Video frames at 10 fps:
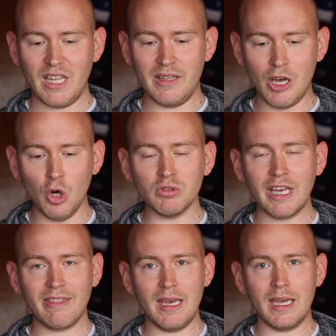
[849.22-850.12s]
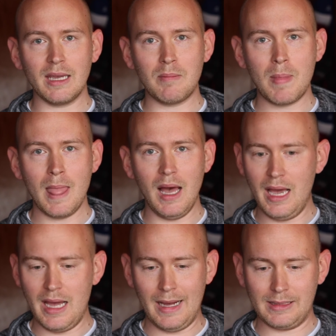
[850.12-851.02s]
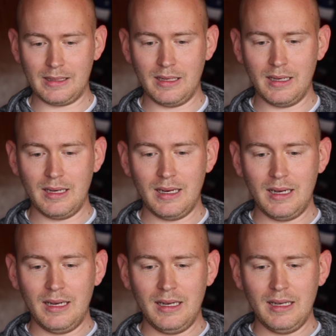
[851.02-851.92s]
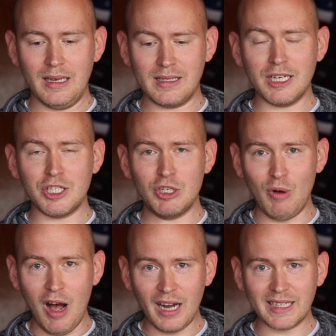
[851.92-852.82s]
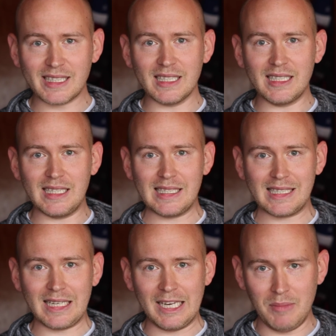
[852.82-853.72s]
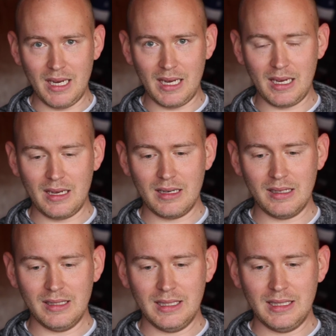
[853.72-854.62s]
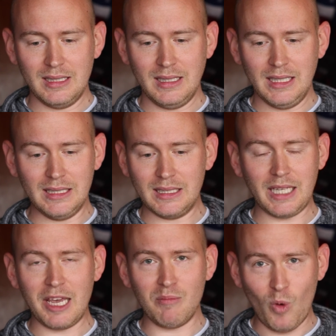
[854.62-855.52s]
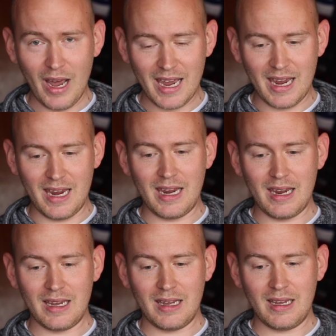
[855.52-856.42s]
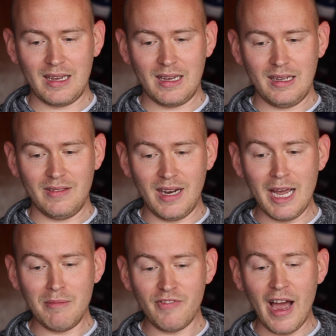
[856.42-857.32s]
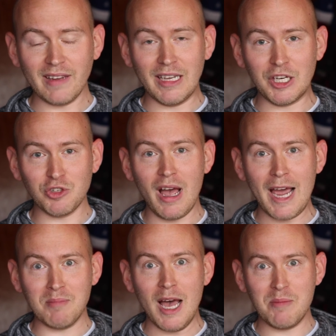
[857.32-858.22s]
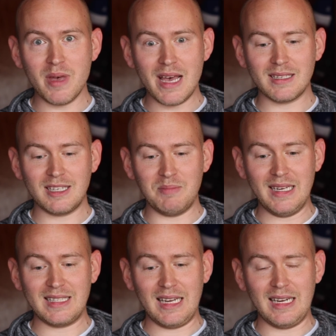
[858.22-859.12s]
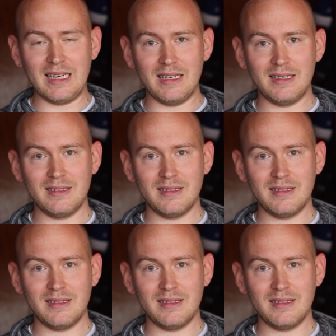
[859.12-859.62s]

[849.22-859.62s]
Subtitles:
The only thing I ask is that you honestly see me in the same way that I am finally trying my best to be seen.